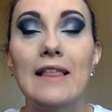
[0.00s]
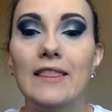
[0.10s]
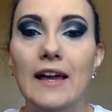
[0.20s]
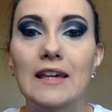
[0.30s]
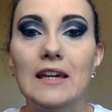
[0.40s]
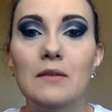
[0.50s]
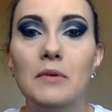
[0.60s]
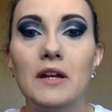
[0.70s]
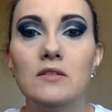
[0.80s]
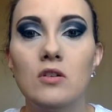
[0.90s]
like it,
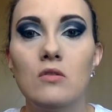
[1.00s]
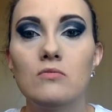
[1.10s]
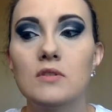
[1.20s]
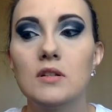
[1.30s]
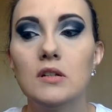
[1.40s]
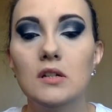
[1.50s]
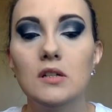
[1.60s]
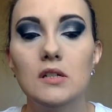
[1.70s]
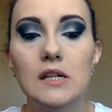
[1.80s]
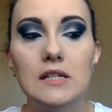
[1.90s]
but I don't.
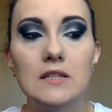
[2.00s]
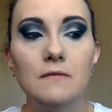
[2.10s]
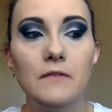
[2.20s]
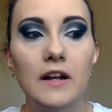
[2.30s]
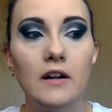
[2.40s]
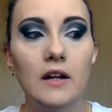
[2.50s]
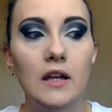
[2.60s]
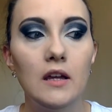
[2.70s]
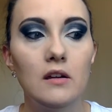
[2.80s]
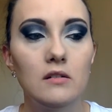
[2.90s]
It's
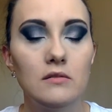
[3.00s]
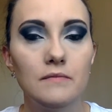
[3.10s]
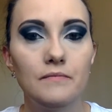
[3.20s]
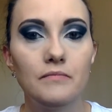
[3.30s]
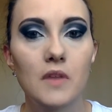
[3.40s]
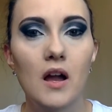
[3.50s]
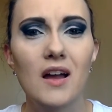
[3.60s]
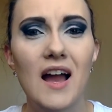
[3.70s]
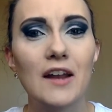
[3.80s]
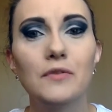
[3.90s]
very...
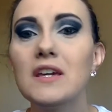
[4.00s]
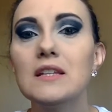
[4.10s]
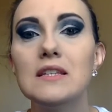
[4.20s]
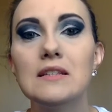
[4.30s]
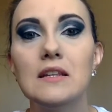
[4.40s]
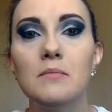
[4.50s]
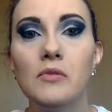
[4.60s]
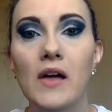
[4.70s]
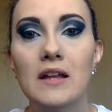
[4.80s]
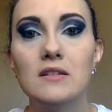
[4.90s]
I don't think it's easy to
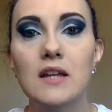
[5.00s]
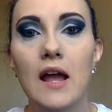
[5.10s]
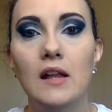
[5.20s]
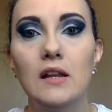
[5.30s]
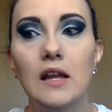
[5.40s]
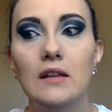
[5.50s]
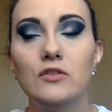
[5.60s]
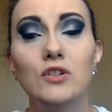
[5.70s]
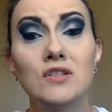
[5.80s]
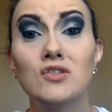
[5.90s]
blend, and it
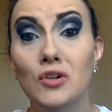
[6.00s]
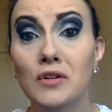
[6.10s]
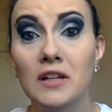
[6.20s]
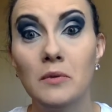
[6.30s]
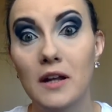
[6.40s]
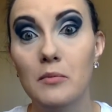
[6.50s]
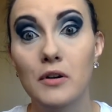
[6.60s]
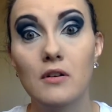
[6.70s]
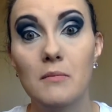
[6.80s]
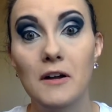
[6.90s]
looks dirty when I put
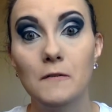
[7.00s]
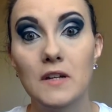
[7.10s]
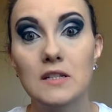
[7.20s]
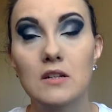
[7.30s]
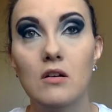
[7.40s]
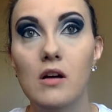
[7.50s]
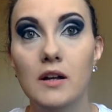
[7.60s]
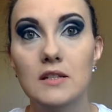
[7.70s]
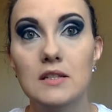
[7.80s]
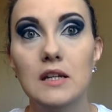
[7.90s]
it on my face, in all
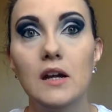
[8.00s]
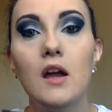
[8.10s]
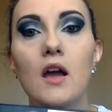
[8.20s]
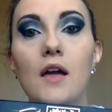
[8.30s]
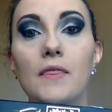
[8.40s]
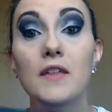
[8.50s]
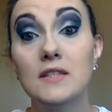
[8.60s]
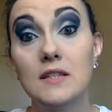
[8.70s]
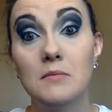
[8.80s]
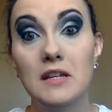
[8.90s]
honesty. This
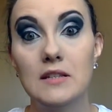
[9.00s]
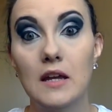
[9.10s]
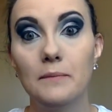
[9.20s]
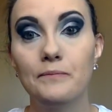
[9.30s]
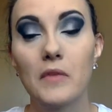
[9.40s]
is amazing.